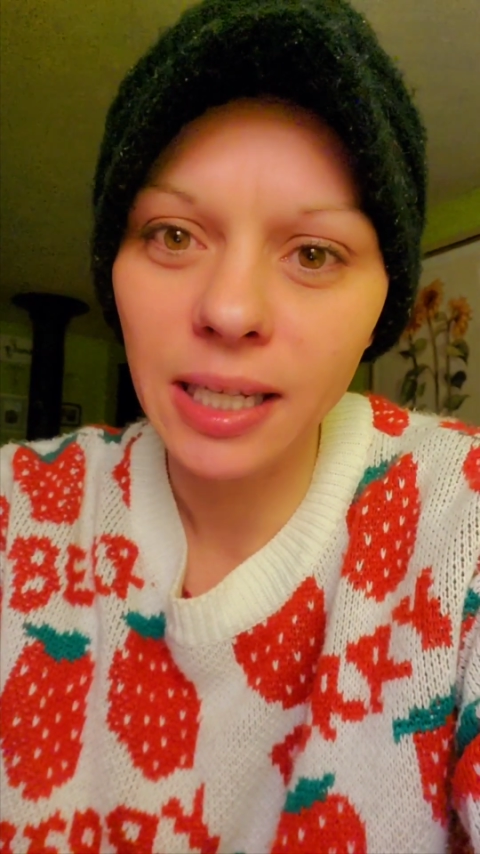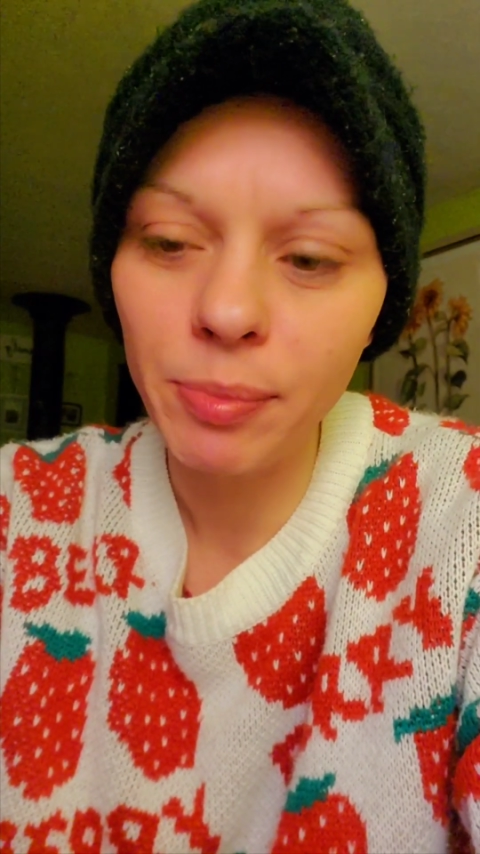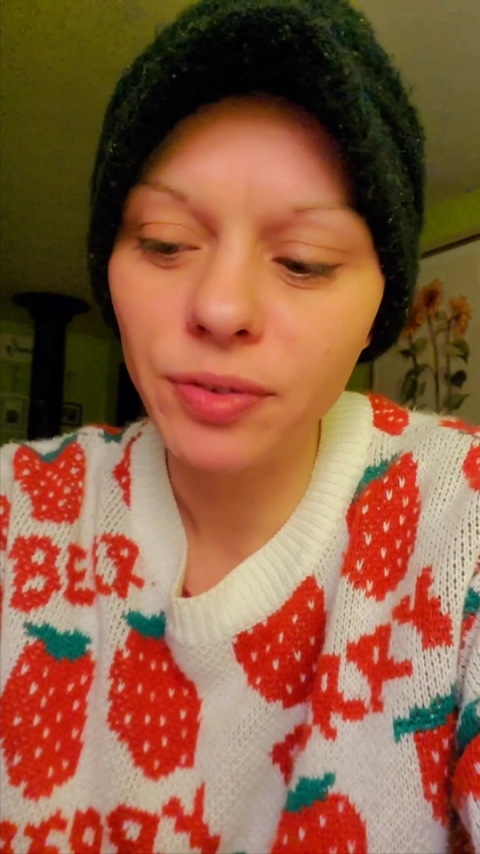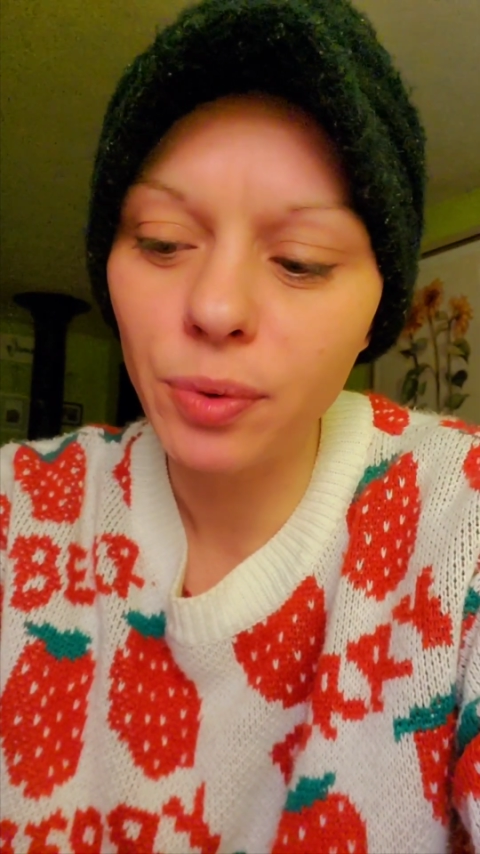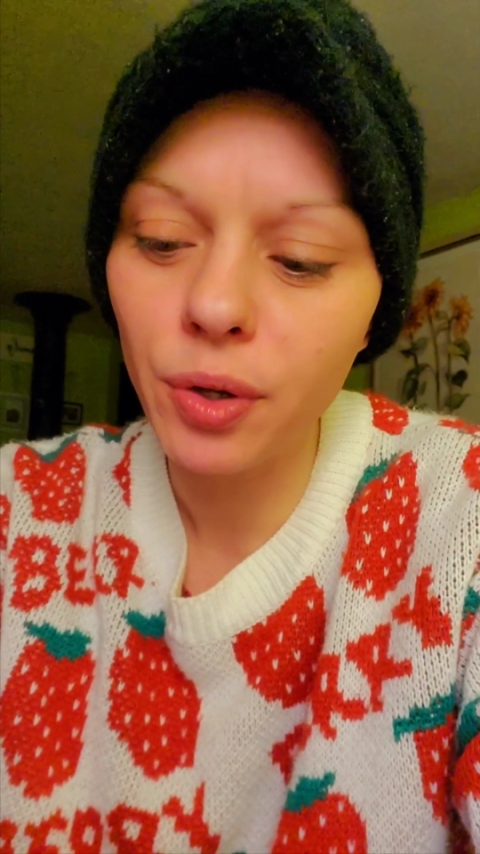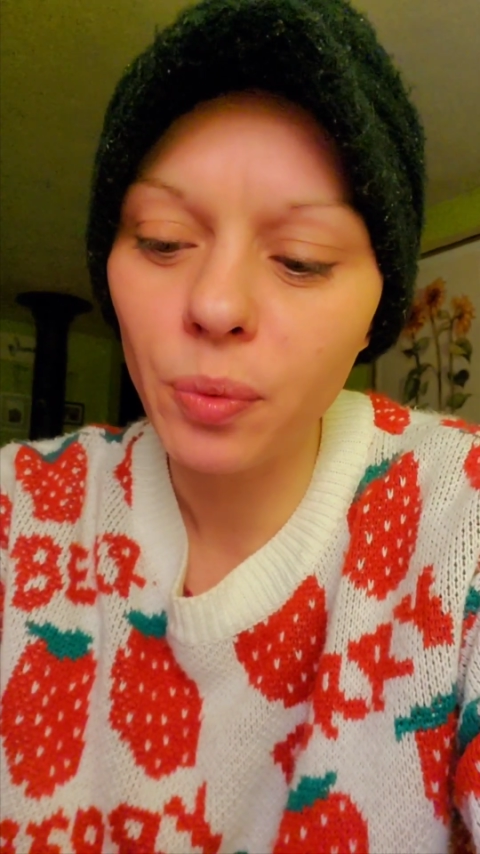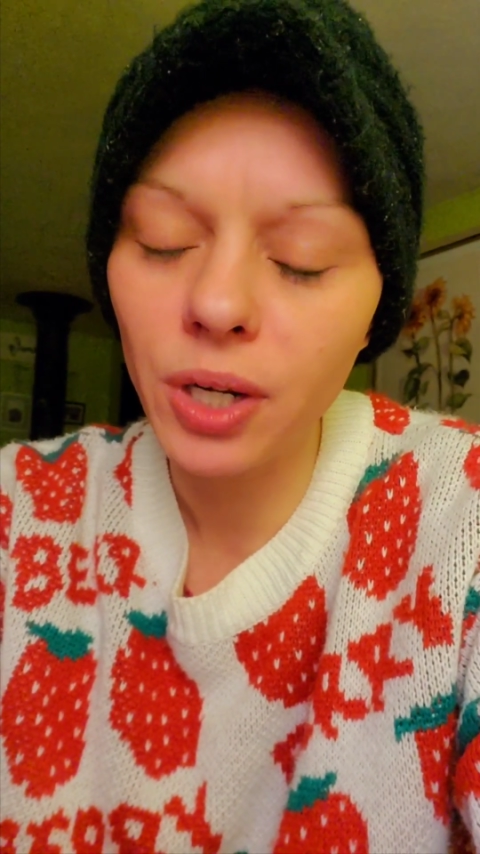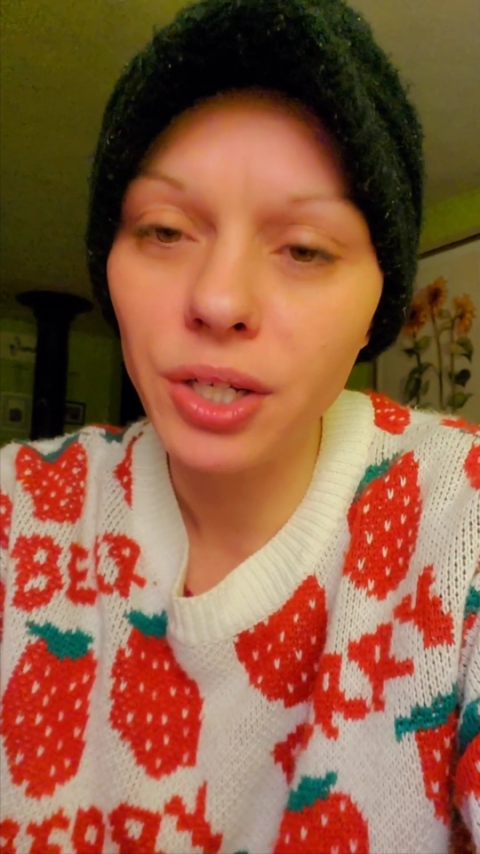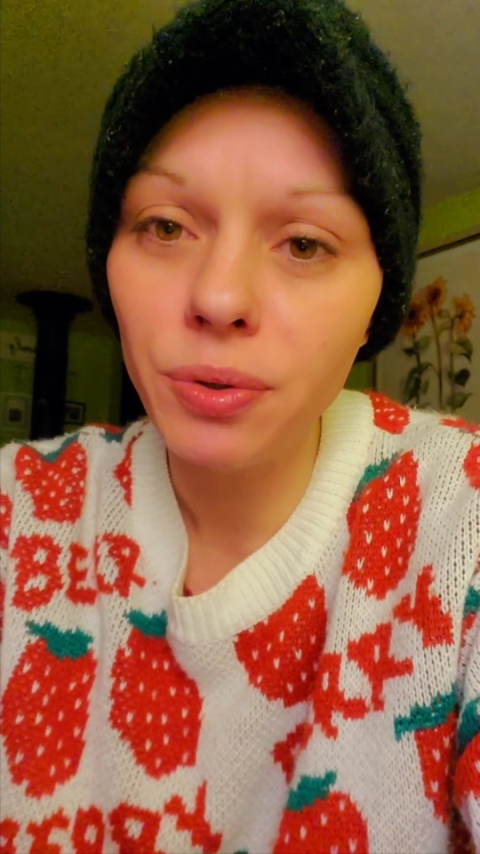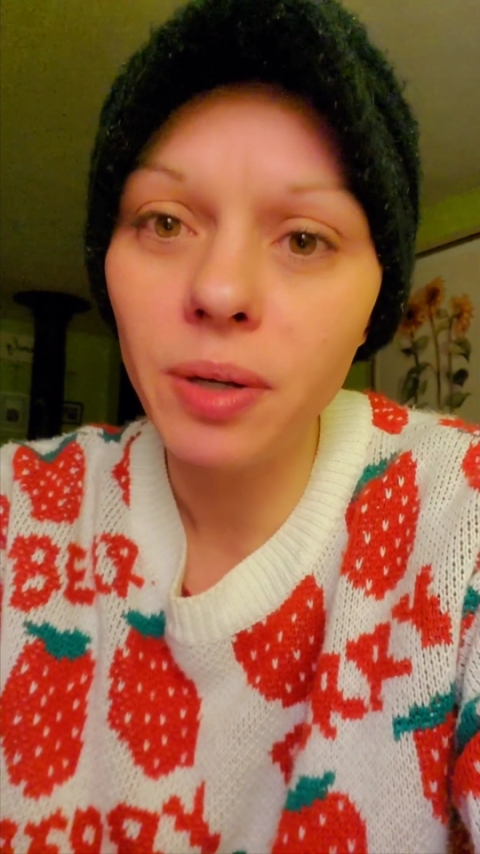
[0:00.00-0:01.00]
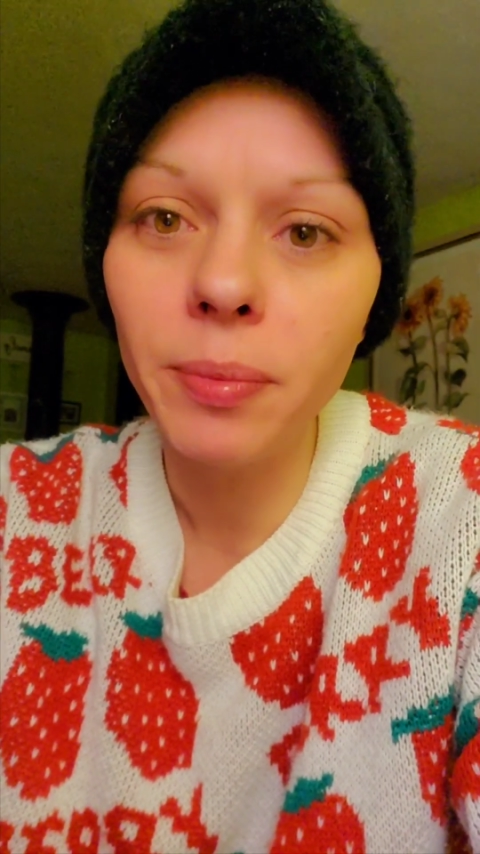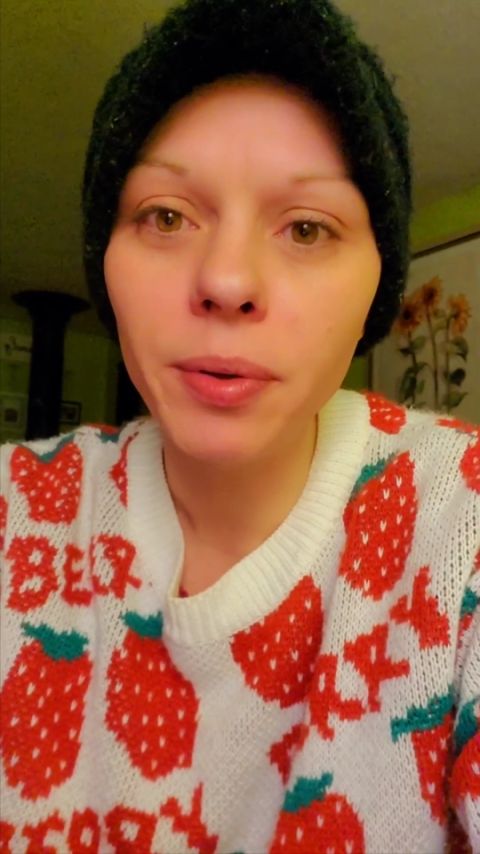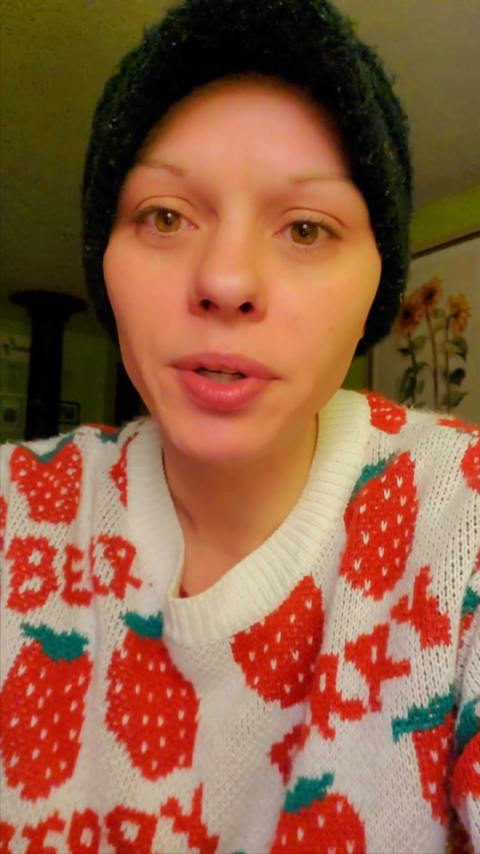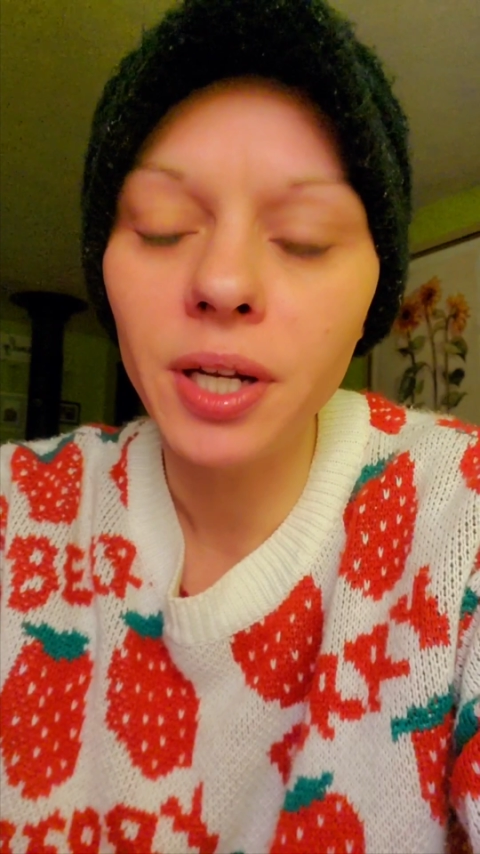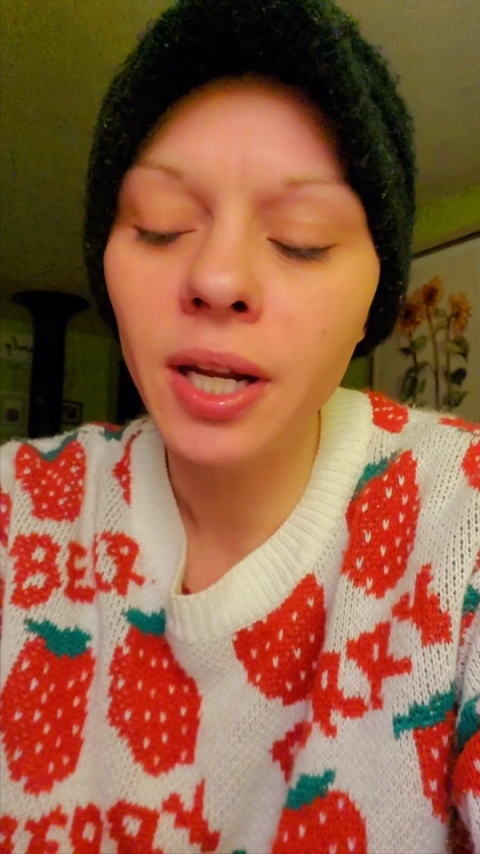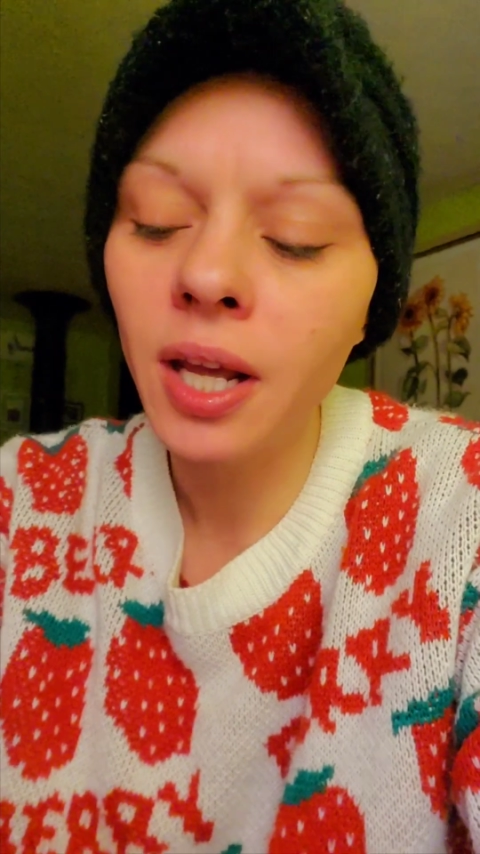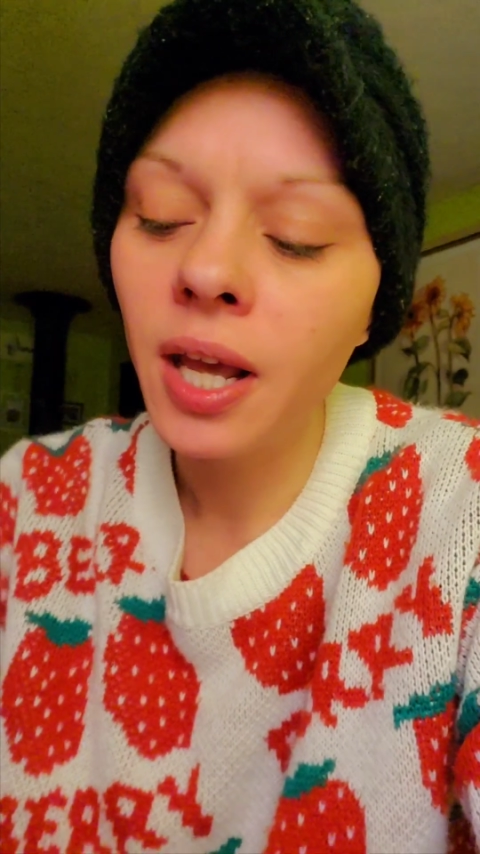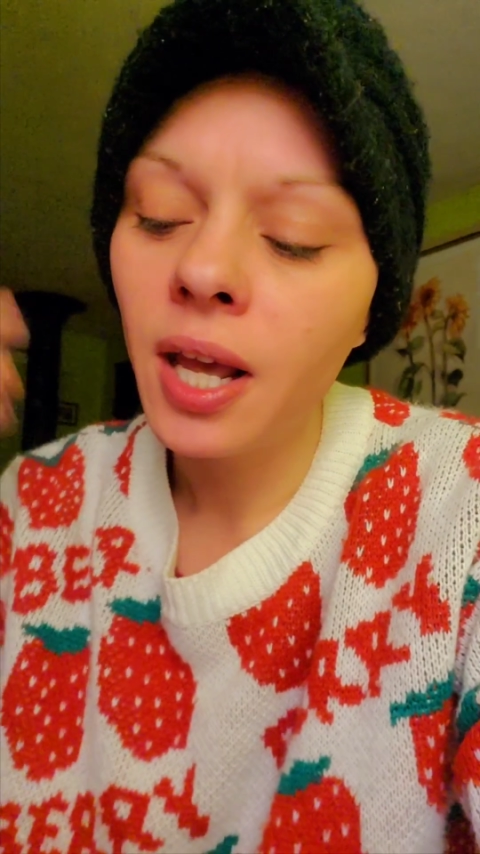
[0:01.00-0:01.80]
comes forth when I do communion.